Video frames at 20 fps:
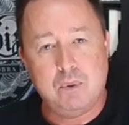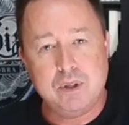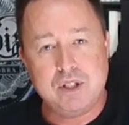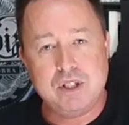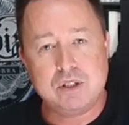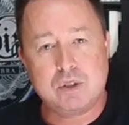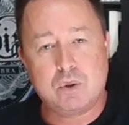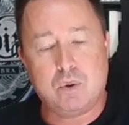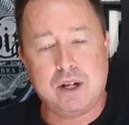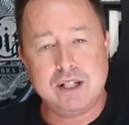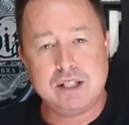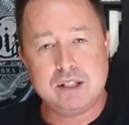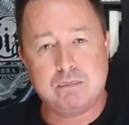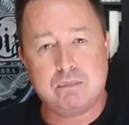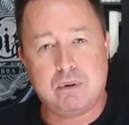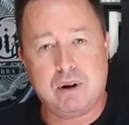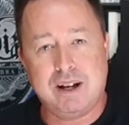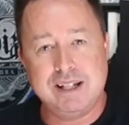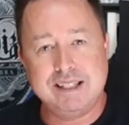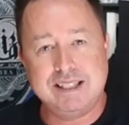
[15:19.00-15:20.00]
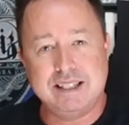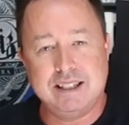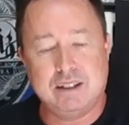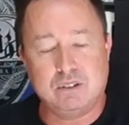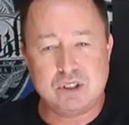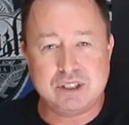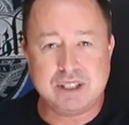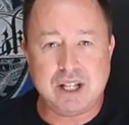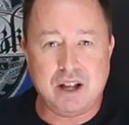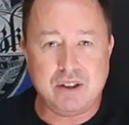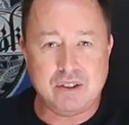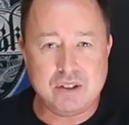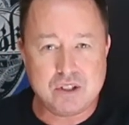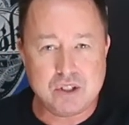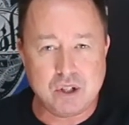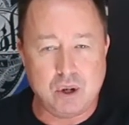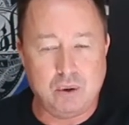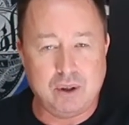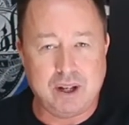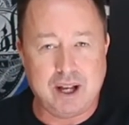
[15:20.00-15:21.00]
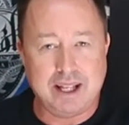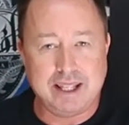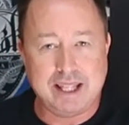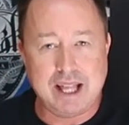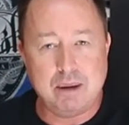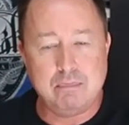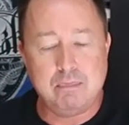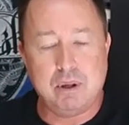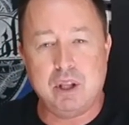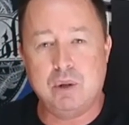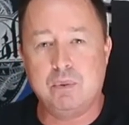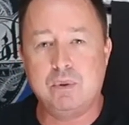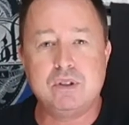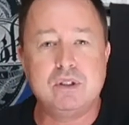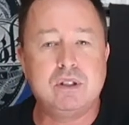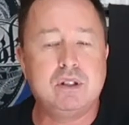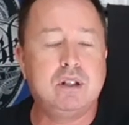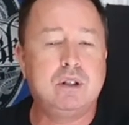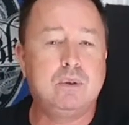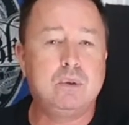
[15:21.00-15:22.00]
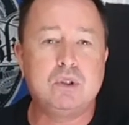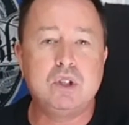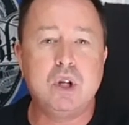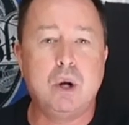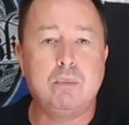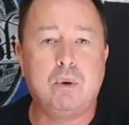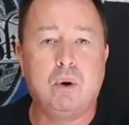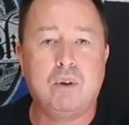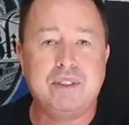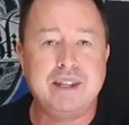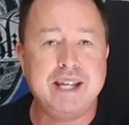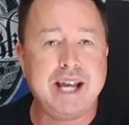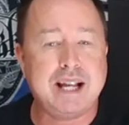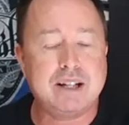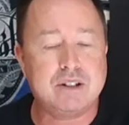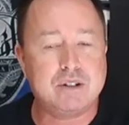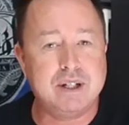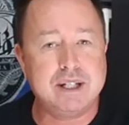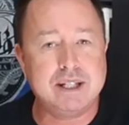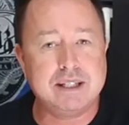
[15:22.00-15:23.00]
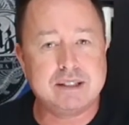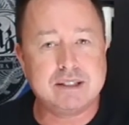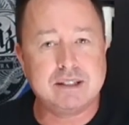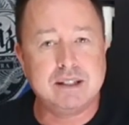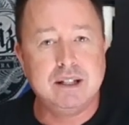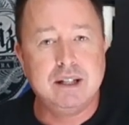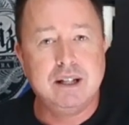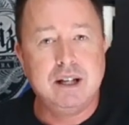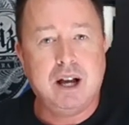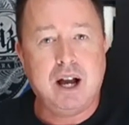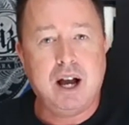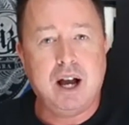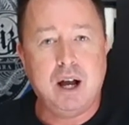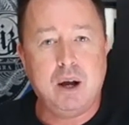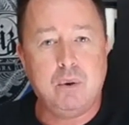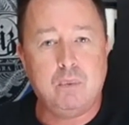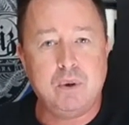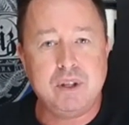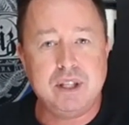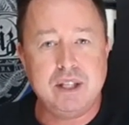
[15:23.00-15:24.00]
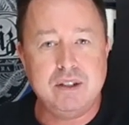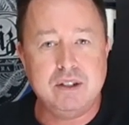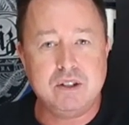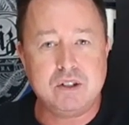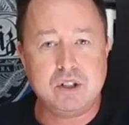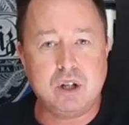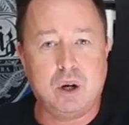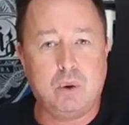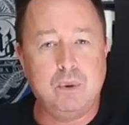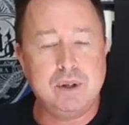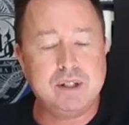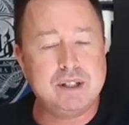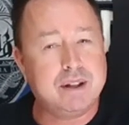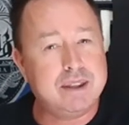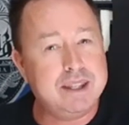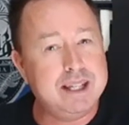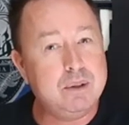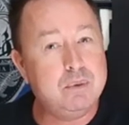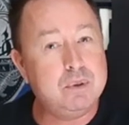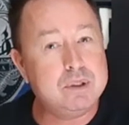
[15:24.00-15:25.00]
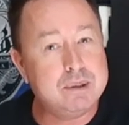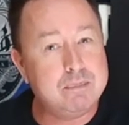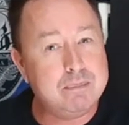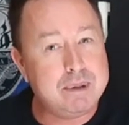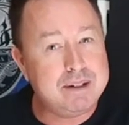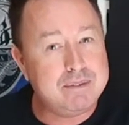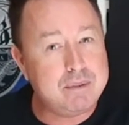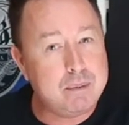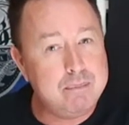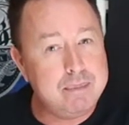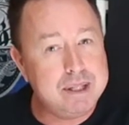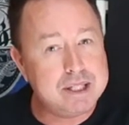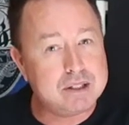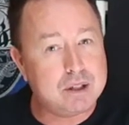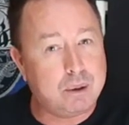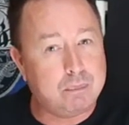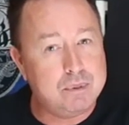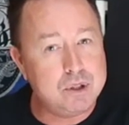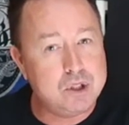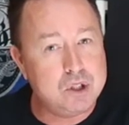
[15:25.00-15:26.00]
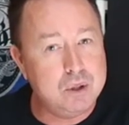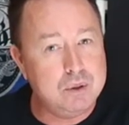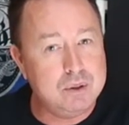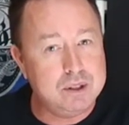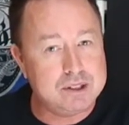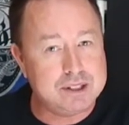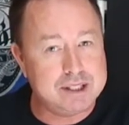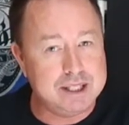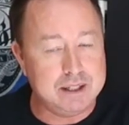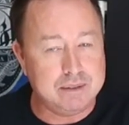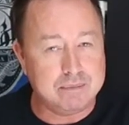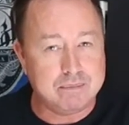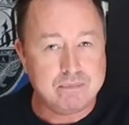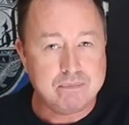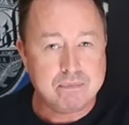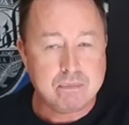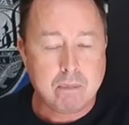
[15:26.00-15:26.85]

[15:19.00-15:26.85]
which is quite surprising. They'll start the show like that, but there was no more theatrics within the show, which I think was a bit of a missed opportunity.